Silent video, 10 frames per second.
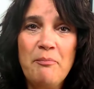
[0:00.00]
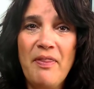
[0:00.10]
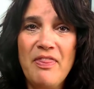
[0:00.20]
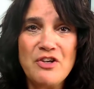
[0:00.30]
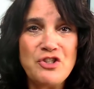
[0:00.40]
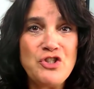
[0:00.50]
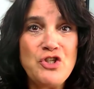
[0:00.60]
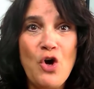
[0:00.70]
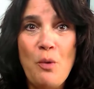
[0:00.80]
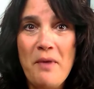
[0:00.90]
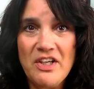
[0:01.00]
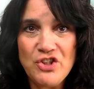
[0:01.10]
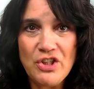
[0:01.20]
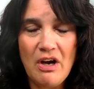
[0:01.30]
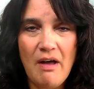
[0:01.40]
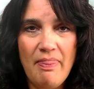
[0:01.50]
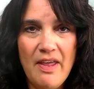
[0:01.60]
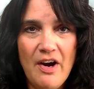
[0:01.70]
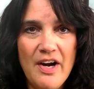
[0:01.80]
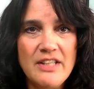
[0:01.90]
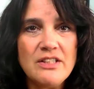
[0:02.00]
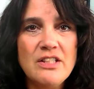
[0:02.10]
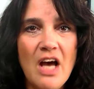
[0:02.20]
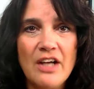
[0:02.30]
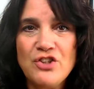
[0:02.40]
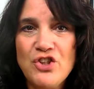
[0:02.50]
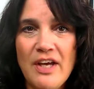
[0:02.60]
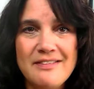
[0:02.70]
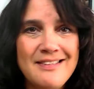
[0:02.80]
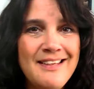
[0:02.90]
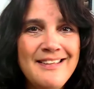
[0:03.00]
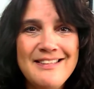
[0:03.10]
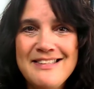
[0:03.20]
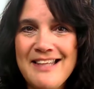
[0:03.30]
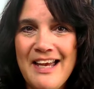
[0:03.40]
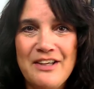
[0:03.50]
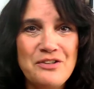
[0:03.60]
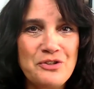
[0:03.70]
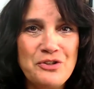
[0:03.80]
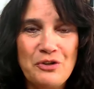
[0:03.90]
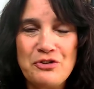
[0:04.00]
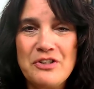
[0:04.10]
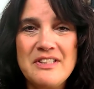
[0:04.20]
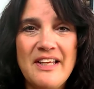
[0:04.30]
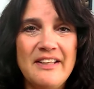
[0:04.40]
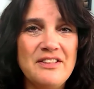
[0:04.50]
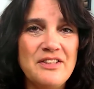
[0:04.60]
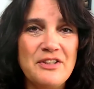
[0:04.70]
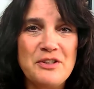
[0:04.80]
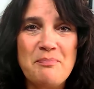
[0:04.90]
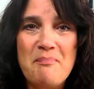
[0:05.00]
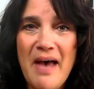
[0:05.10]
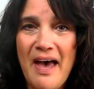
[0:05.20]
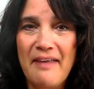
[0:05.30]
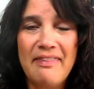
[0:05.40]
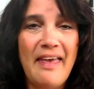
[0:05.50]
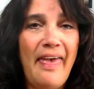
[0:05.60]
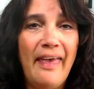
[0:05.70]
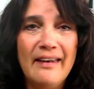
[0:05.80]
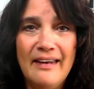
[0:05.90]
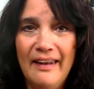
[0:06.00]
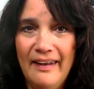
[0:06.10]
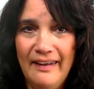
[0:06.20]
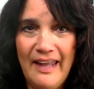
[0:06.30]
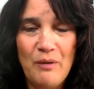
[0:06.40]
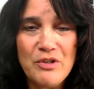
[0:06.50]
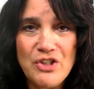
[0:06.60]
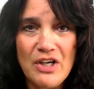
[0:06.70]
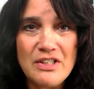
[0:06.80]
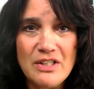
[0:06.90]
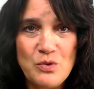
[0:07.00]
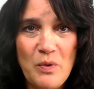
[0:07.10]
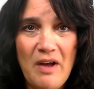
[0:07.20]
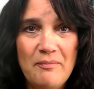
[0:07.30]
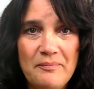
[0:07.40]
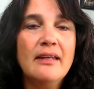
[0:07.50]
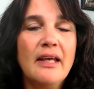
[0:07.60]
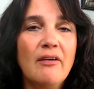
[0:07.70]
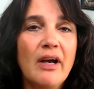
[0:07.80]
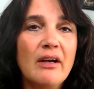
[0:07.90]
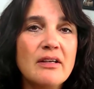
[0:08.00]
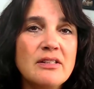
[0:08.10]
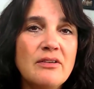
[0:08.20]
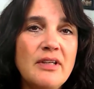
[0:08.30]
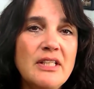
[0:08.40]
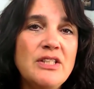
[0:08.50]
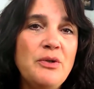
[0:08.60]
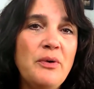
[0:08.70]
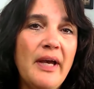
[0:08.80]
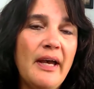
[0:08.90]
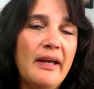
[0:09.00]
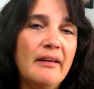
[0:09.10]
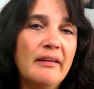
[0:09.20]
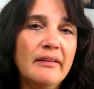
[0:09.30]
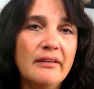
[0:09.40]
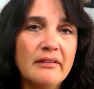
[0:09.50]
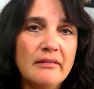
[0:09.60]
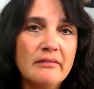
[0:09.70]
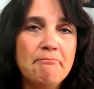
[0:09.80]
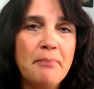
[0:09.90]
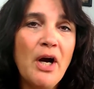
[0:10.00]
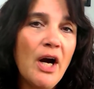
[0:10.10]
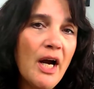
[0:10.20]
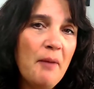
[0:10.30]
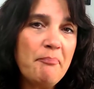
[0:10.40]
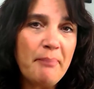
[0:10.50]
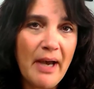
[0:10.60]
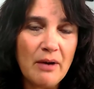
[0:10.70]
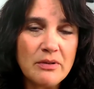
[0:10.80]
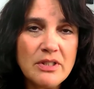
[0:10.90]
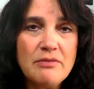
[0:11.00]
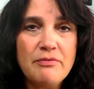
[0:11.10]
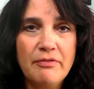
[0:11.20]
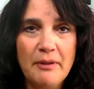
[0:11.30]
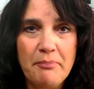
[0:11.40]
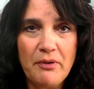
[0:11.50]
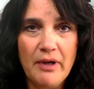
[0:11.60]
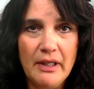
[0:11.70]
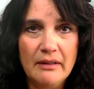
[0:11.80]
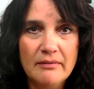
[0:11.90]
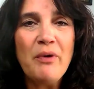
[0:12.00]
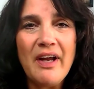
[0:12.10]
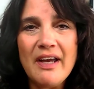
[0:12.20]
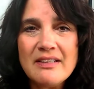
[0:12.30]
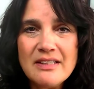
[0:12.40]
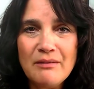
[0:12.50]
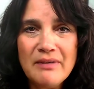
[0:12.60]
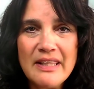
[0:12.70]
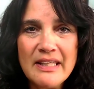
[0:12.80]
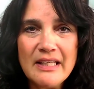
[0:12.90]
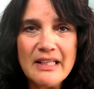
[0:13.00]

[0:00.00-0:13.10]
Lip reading: but there's so much on there, and it's not just science or social studies. There's math and language arts as well. Now, I also need to add a little part about Flipgrid. What I did with it